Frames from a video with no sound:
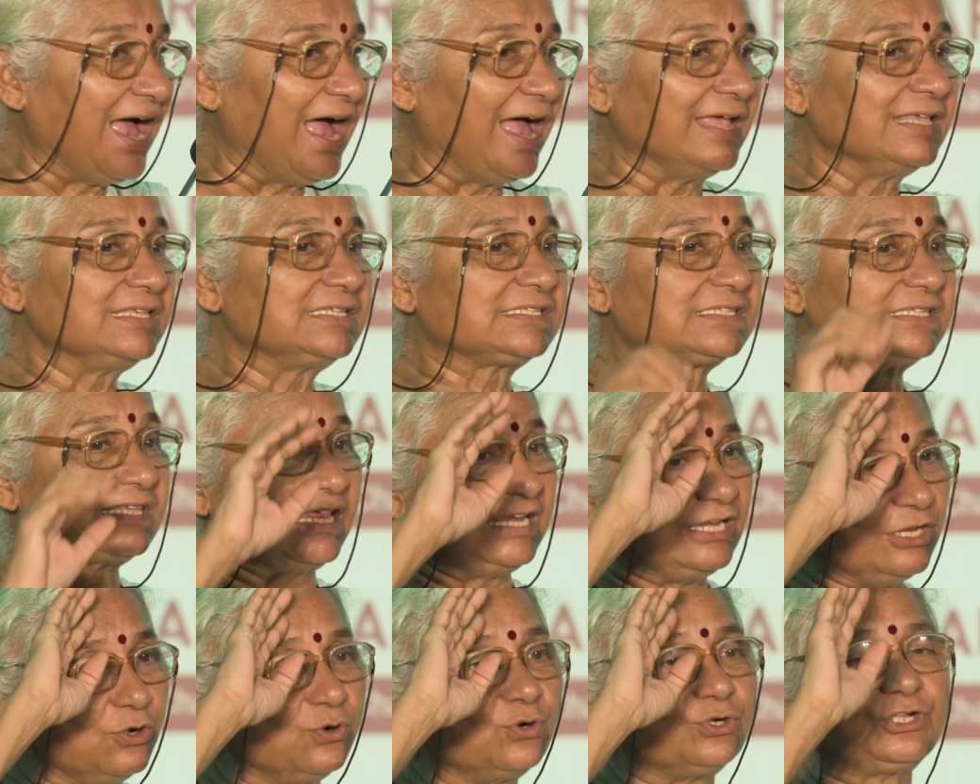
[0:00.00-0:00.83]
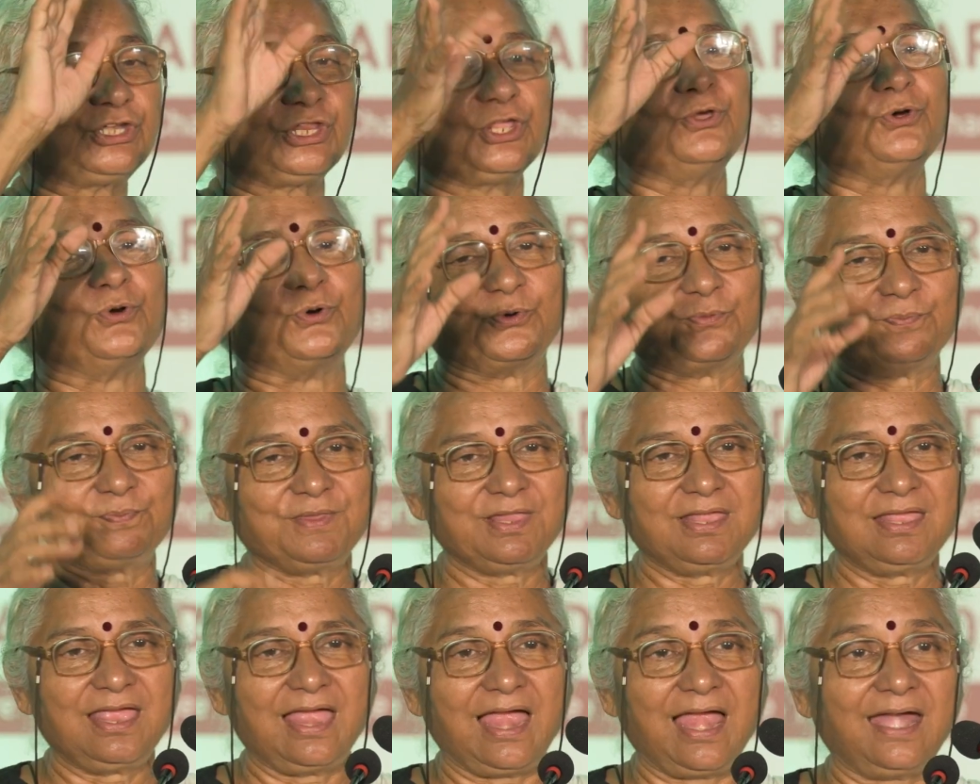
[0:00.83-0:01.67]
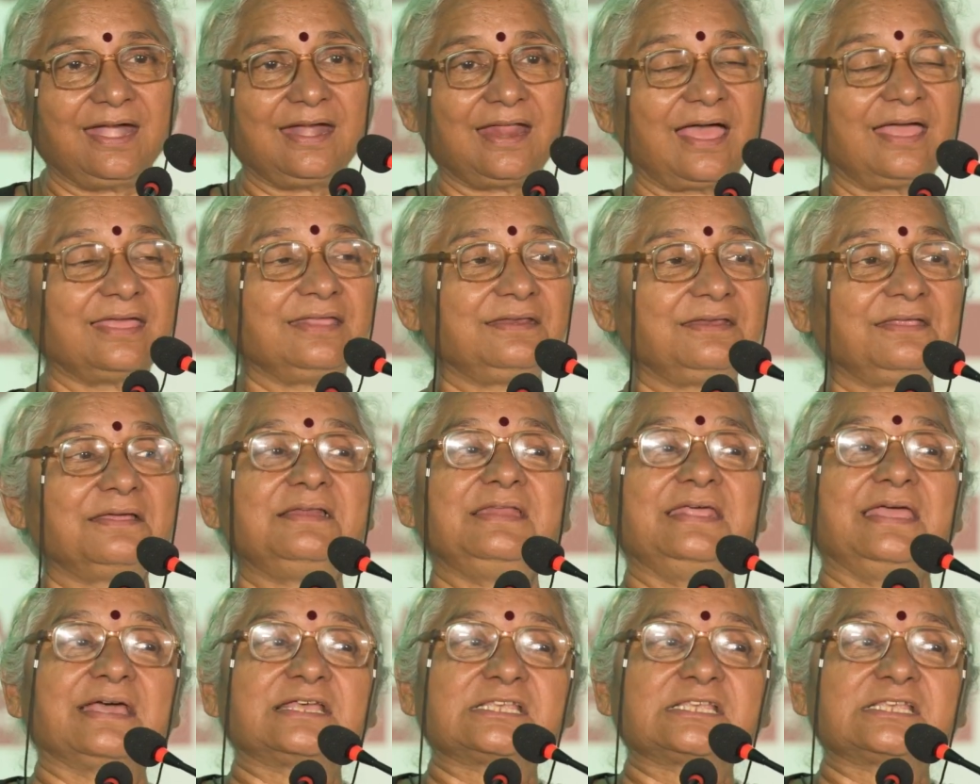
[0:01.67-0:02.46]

I salute you and I really